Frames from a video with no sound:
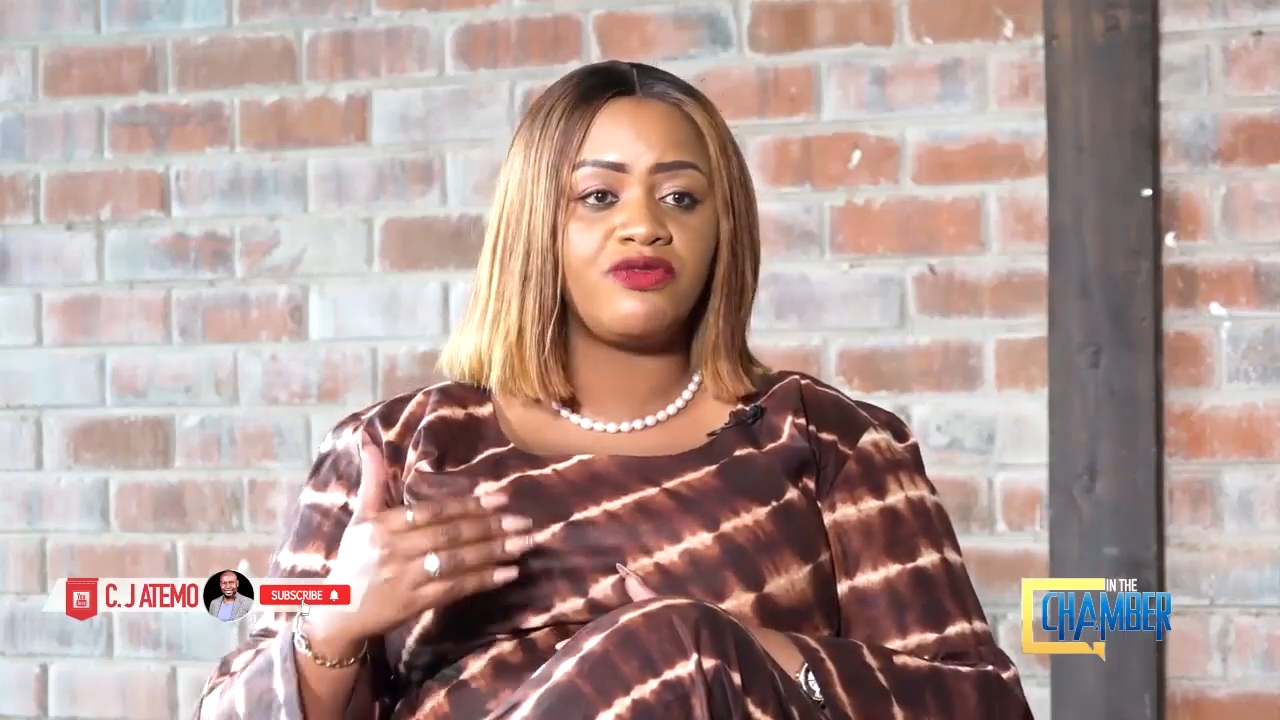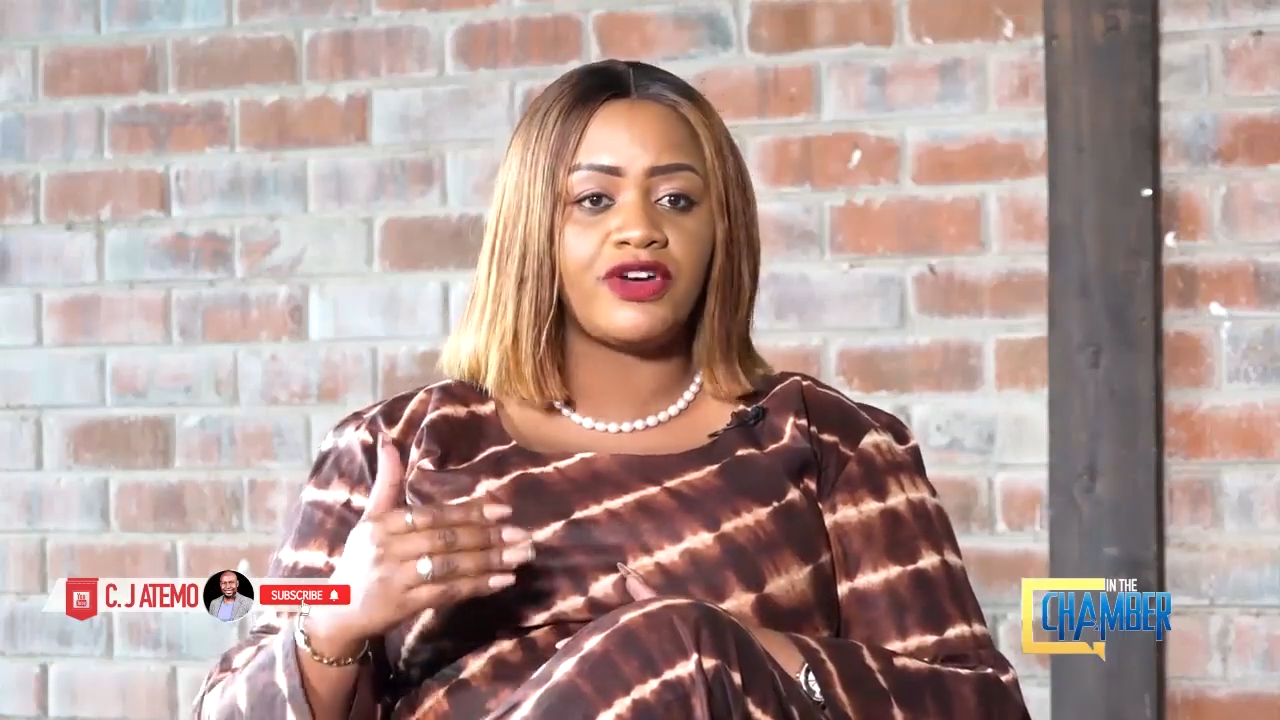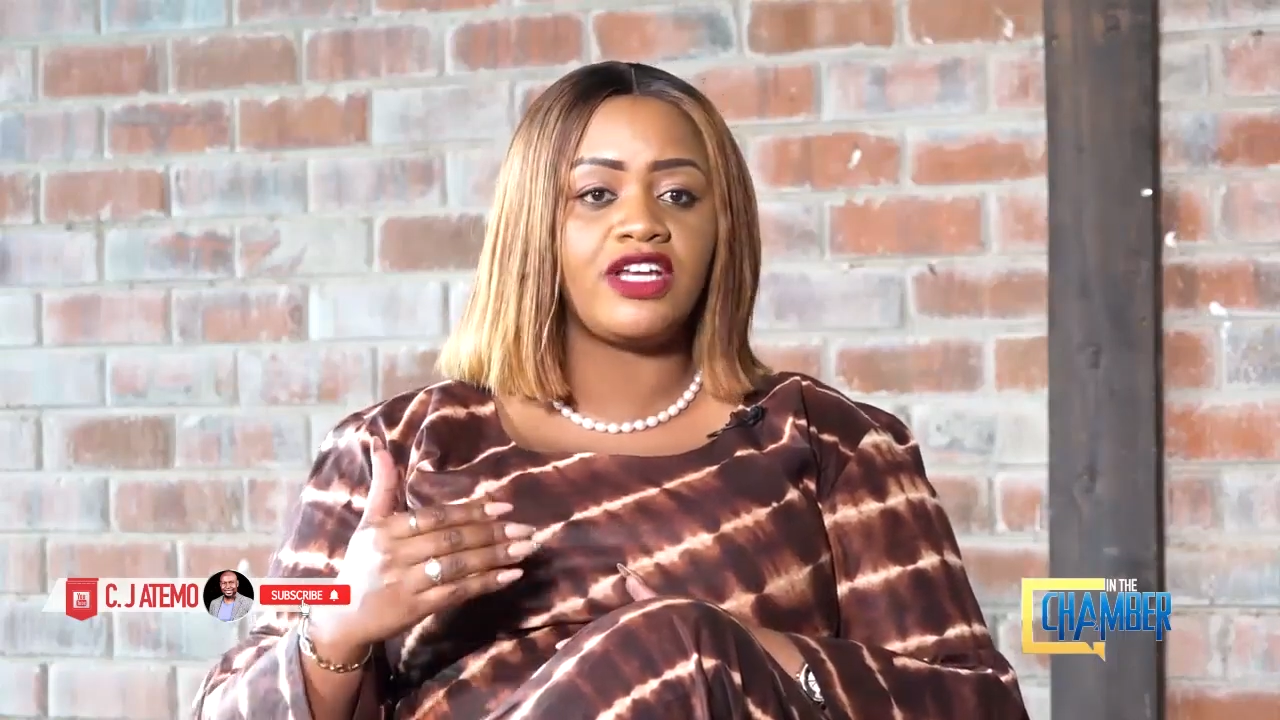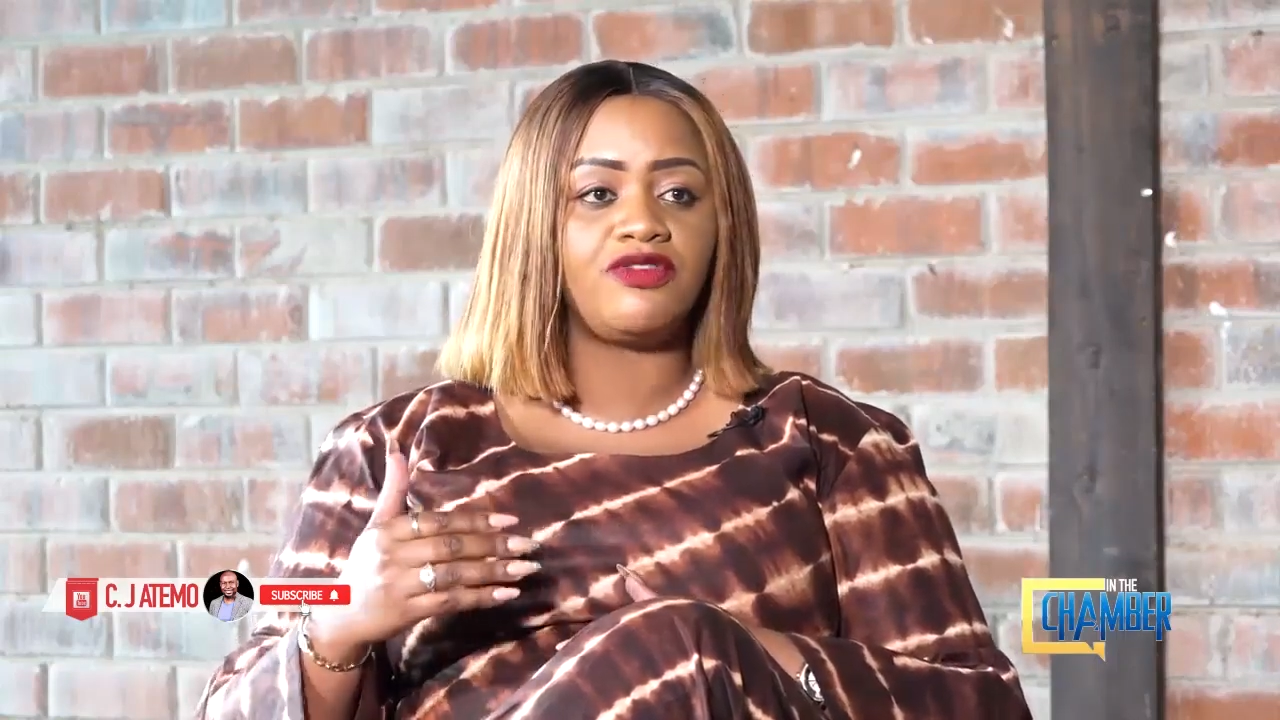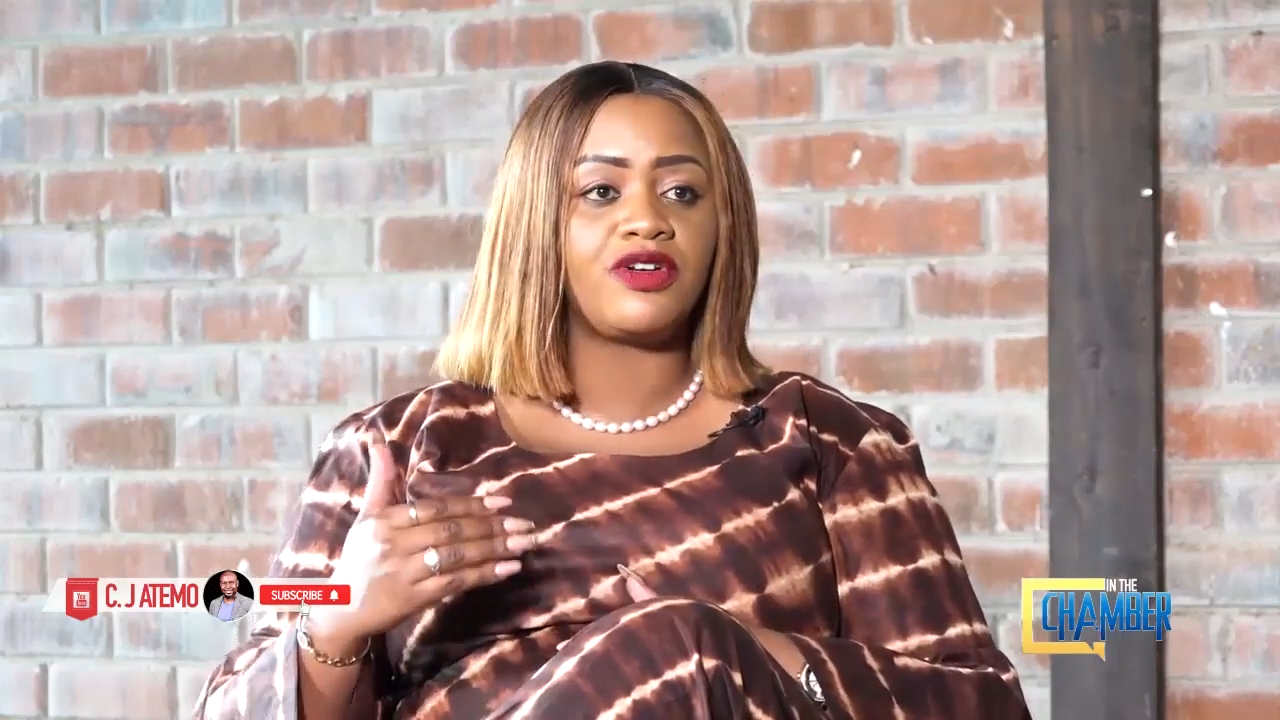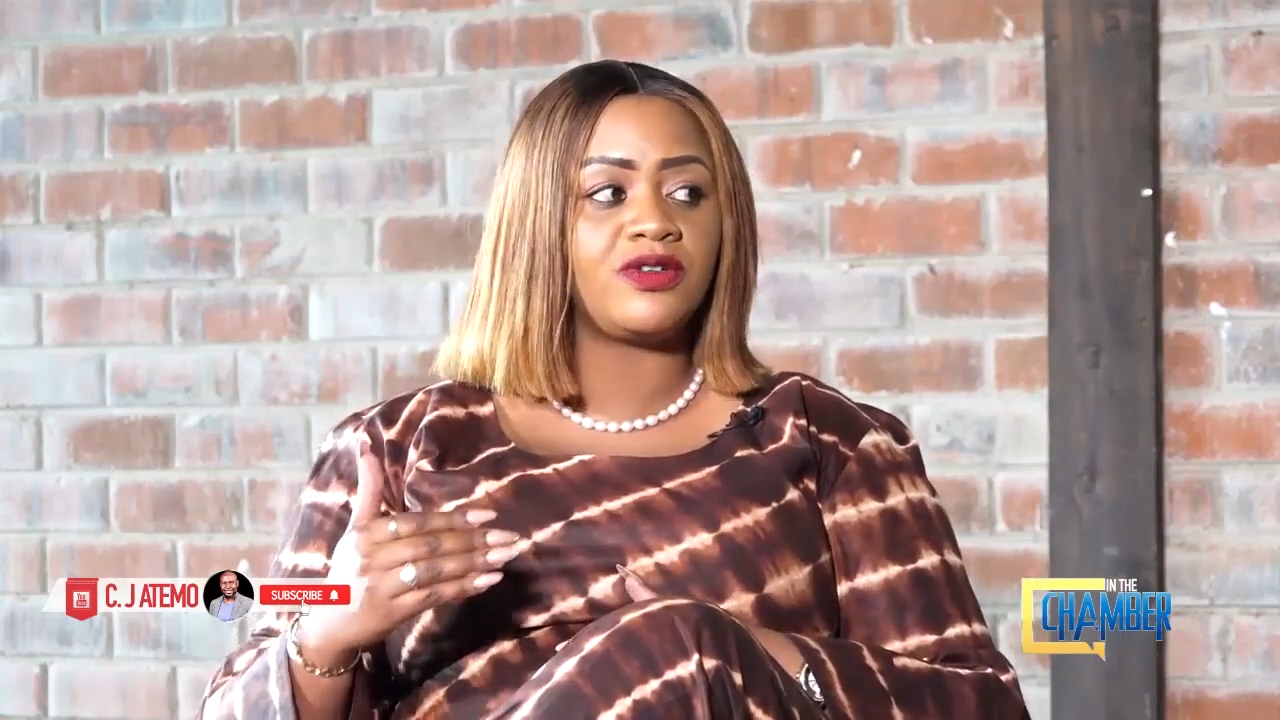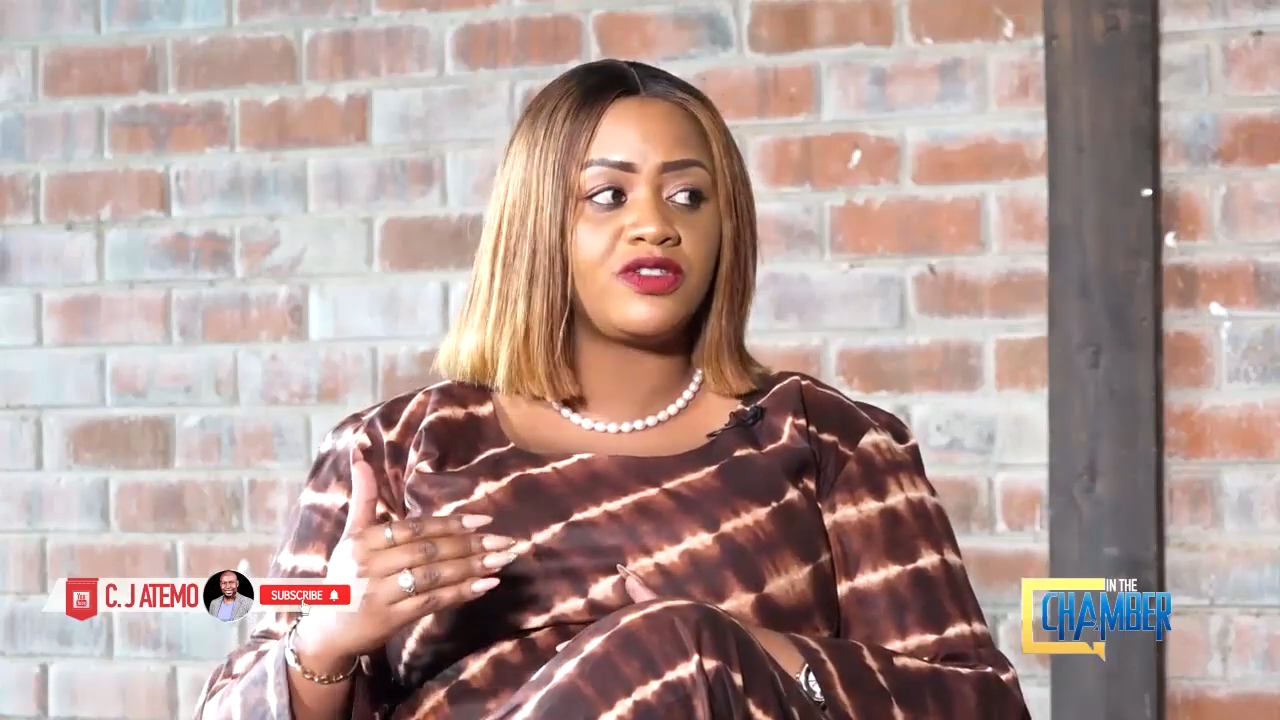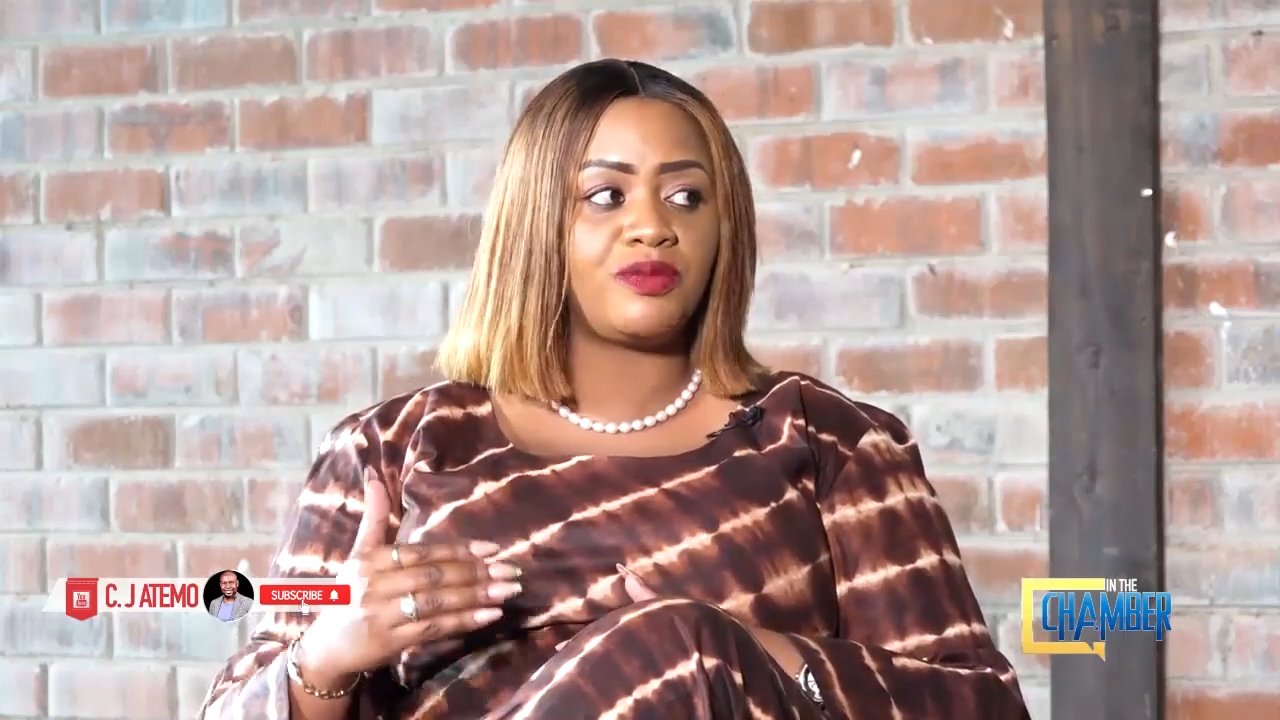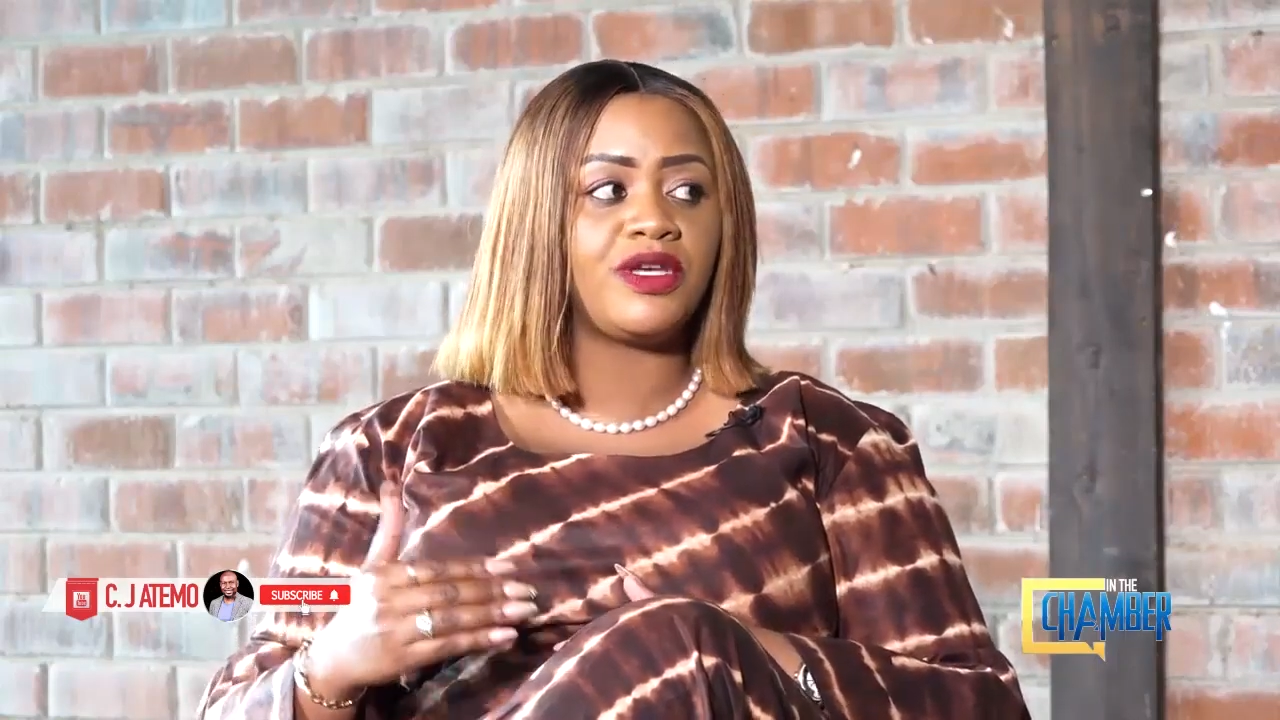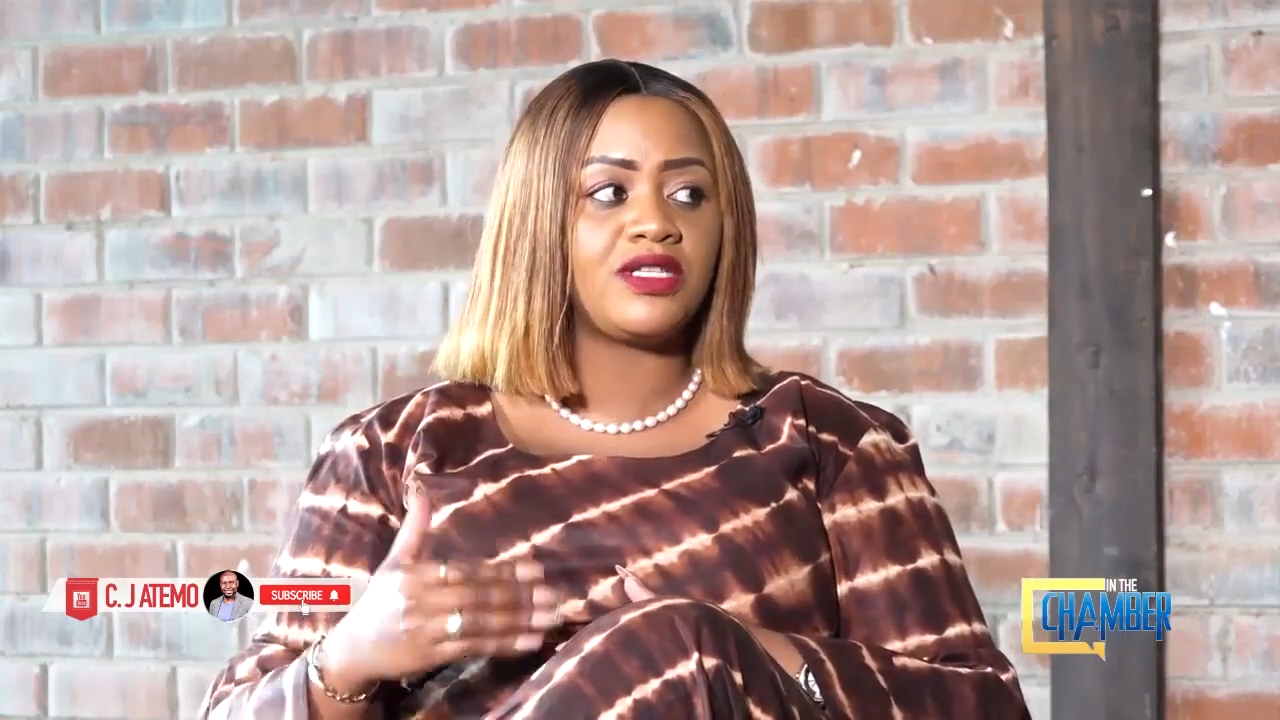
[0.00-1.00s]
fight for our
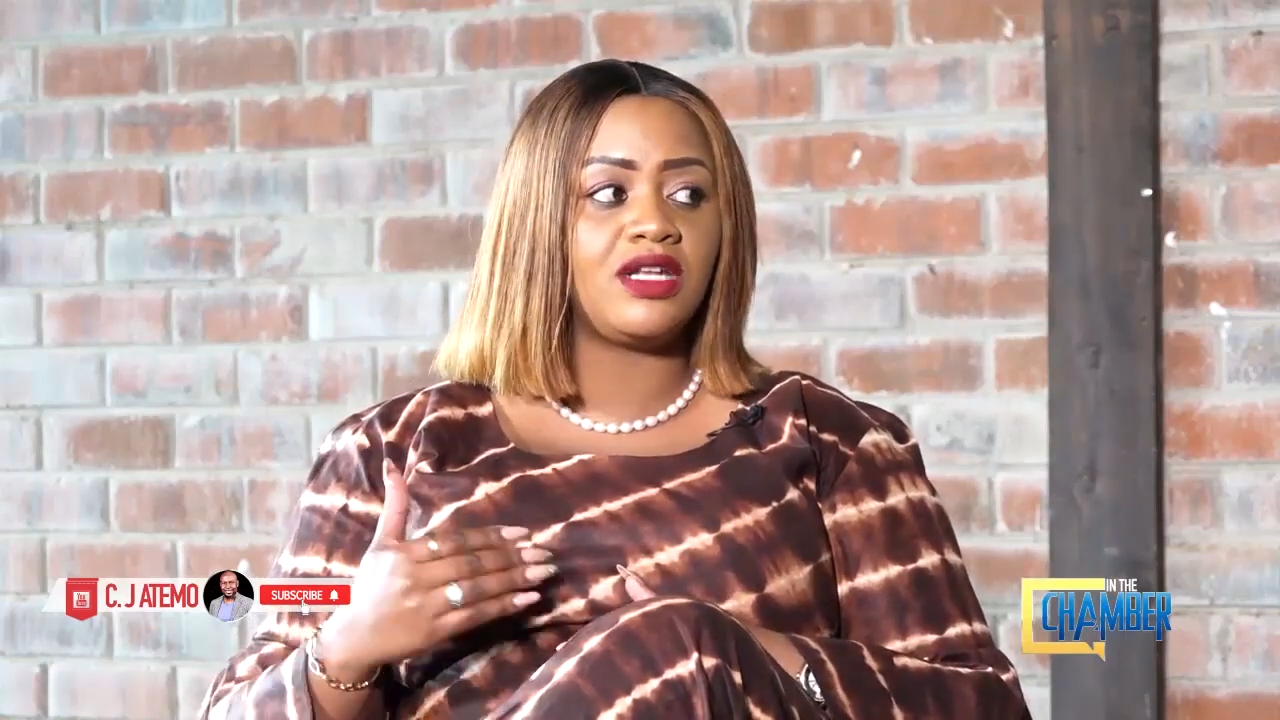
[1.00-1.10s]
space